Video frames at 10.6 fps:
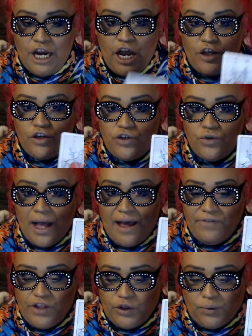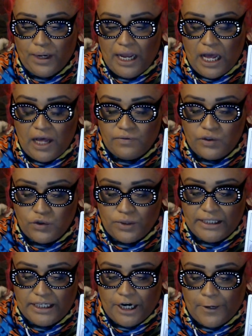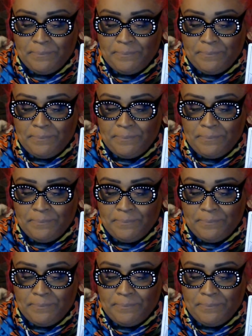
Now, you do have the Three of Swords here,